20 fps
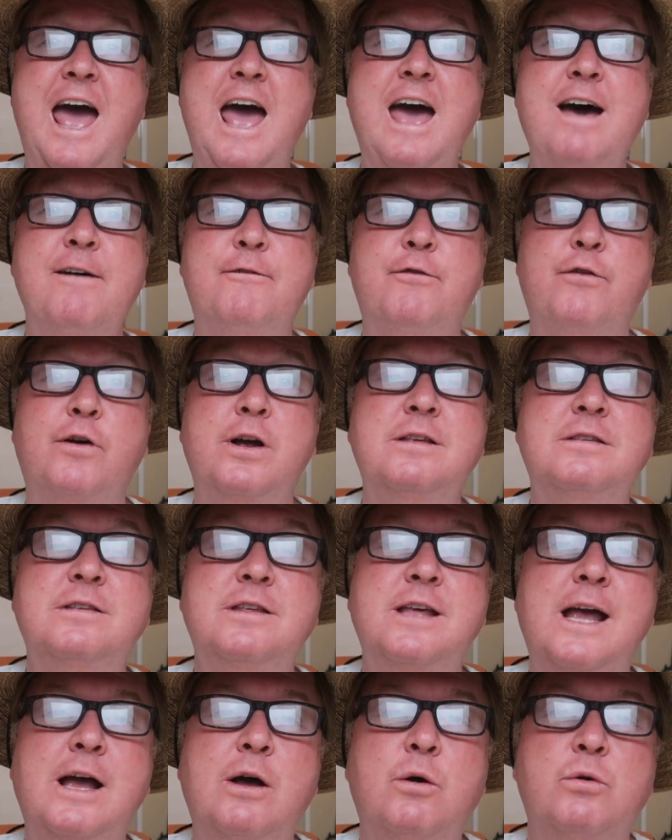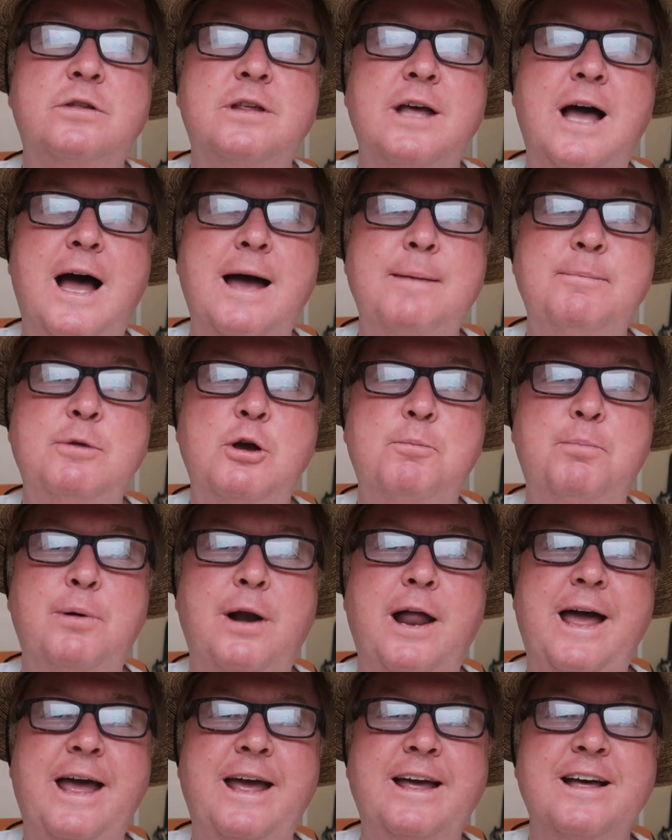every single time you
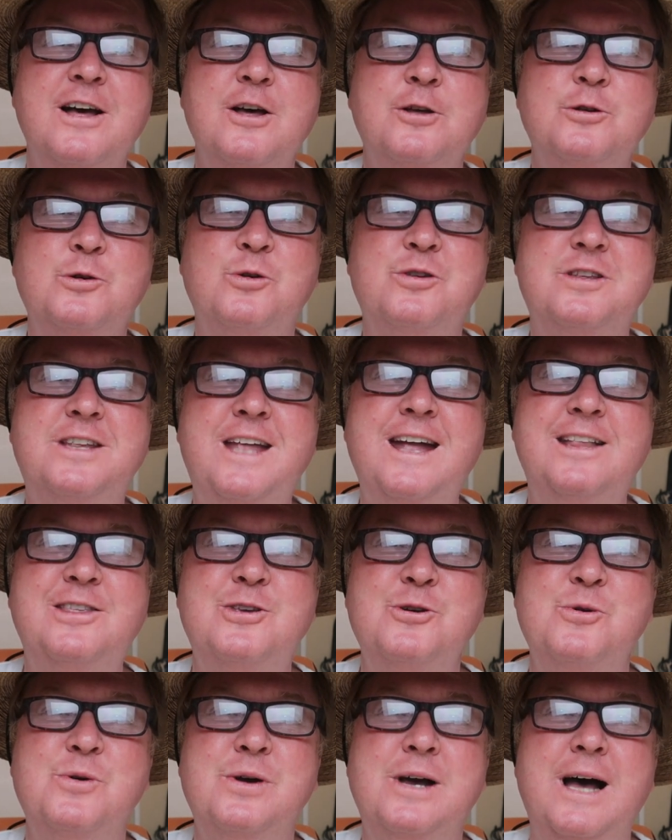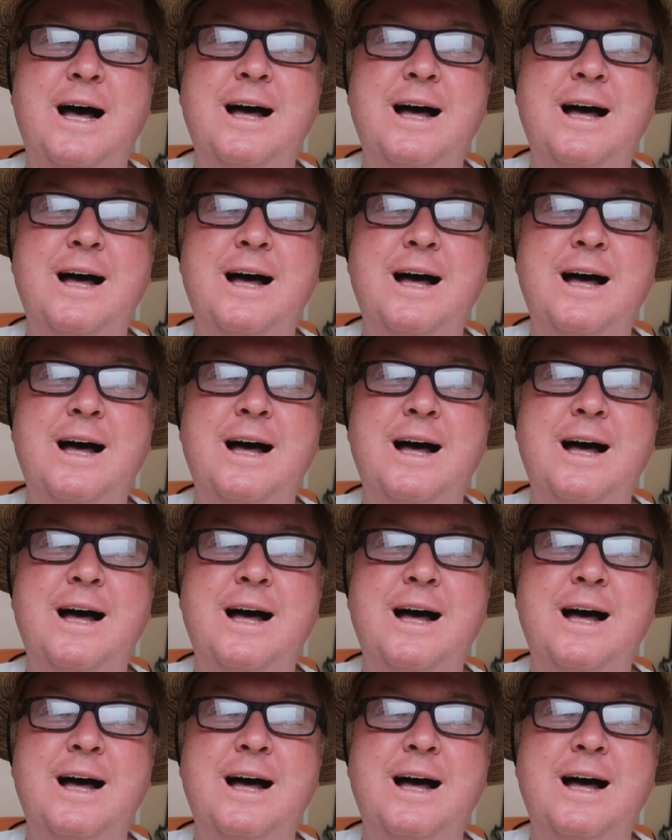play. So stay tuned,